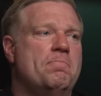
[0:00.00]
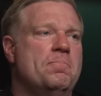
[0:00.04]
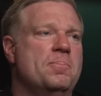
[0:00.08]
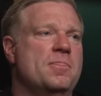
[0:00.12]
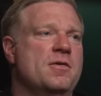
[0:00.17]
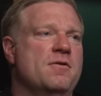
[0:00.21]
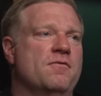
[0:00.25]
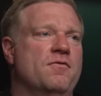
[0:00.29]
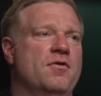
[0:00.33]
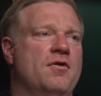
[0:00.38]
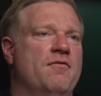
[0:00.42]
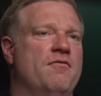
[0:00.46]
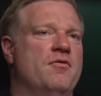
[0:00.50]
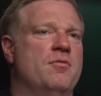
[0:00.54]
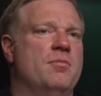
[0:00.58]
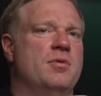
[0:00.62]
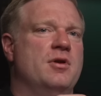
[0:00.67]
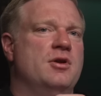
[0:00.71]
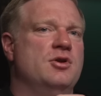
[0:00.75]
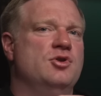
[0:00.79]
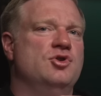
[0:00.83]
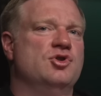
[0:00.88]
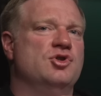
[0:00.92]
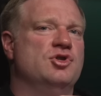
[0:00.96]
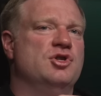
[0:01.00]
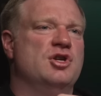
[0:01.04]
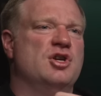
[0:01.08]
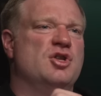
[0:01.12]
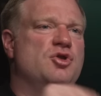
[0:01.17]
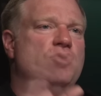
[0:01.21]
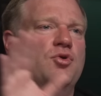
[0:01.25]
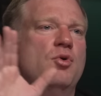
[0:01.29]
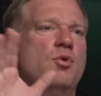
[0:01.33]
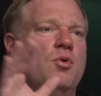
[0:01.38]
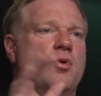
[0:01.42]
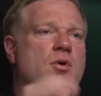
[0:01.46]
if everybody just
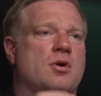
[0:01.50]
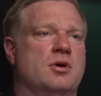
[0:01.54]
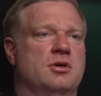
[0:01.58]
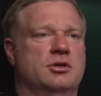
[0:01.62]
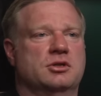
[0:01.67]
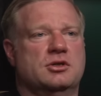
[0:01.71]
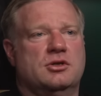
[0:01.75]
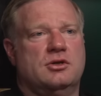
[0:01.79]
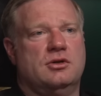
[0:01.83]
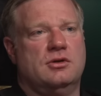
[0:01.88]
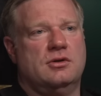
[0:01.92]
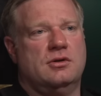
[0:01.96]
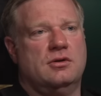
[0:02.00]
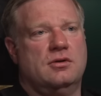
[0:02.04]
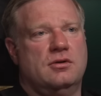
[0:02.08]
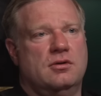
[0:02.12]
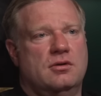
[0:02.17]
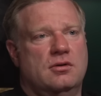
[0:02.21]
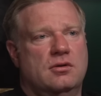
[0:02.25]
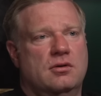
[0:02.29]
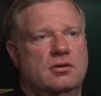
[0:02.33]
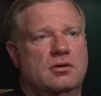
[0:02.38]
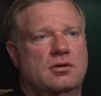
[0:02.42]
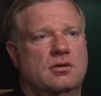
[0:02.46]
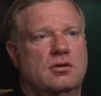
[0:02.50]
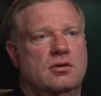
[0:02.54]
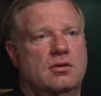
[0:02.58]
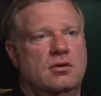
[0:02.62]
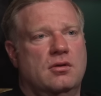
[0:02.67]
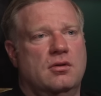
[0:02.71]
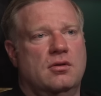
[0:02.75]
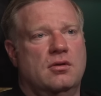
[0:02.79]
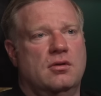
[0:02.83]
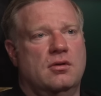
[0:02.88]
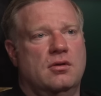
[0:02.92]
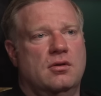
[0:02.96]
ignores
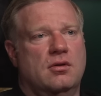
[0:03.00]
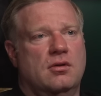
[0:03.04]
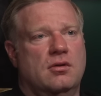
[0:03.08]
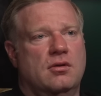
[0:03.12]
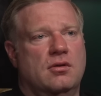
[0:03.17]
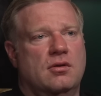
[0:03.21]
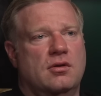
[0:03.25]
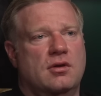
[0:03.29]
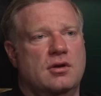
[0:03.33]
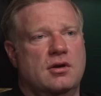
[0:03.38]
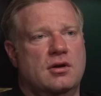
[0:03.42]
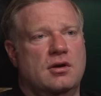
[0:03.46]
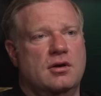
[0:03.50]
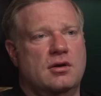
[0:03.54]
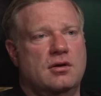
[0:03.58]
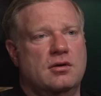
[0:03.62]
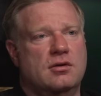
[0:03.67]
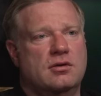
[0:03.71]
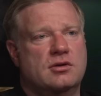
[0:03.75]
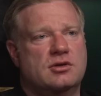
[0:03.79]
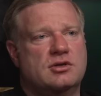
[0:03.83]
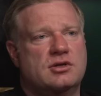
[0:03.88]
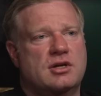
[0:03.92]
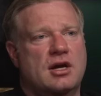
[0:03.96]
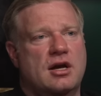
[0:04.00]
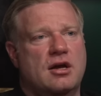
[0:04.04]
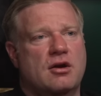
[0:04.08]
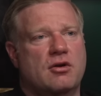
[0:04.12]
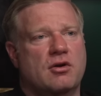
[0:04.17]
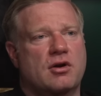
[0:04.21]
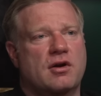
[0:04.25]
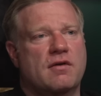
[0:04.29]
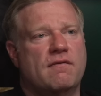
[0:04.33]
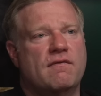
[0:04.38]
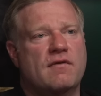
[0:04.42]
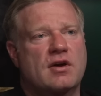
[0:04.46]
the
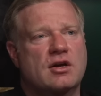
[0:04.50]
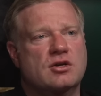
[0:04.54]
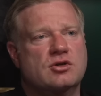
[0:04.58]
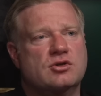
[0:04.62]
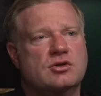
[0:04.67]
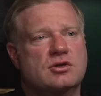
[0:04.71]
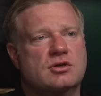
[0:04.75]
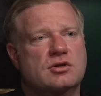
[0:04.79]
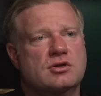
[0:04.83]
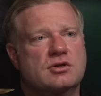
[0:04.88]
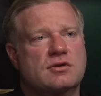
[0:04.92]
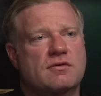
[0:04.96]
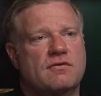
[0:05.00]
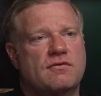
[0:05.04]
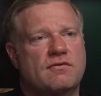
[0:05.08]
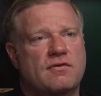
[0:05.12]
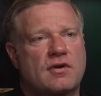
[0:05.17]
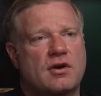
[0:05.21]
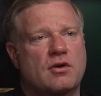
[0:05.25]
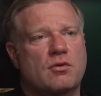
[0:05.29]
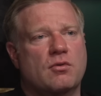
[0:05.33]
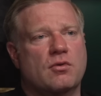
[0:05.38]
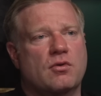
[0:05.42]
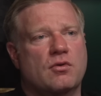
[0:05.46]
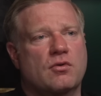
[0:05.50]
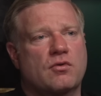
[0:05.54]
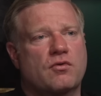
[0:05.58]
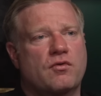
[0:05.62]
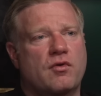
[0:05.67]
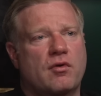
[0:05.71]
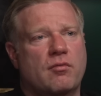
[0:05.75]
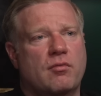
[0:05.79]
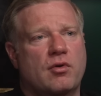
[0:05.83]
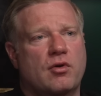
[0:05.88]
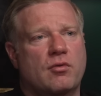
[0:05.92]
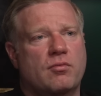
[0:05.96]
standard conventions of federal
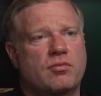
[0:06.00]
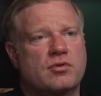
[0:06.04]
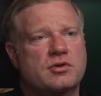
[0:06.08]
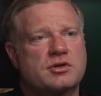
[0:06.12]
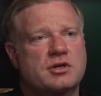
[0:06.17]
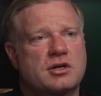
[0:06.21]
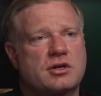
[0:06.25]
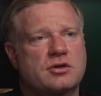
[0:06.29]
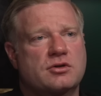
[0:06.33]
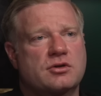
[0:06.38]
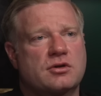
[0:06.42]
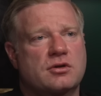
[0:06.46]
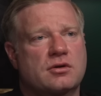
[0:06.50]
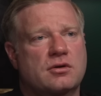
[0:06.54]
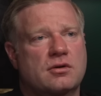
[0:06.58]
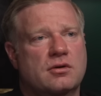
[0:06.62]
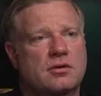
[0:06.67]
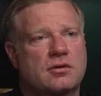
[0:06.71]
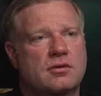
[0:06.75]
criminal procedure.